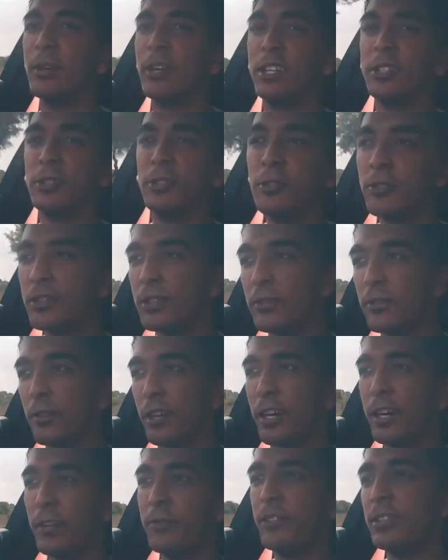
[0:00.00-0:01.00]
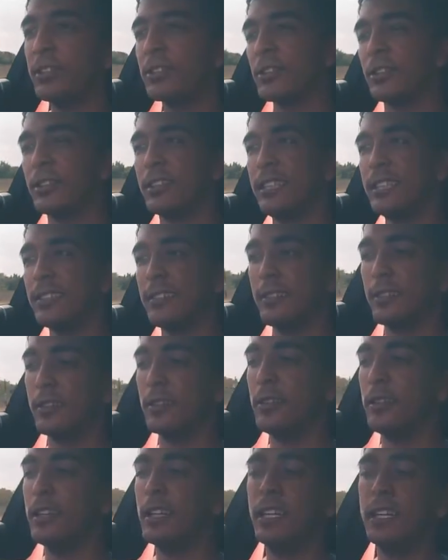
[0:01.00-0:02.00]
my 235 it's got these
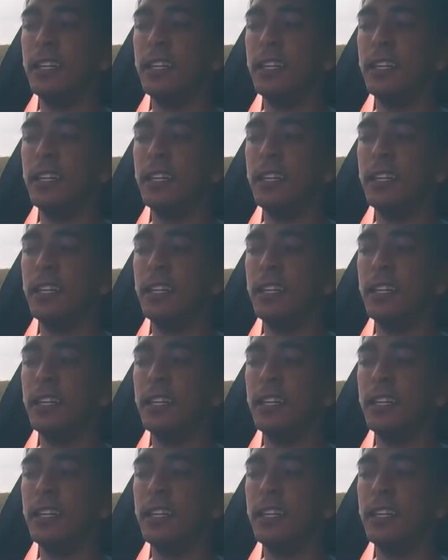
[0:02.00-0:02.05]
little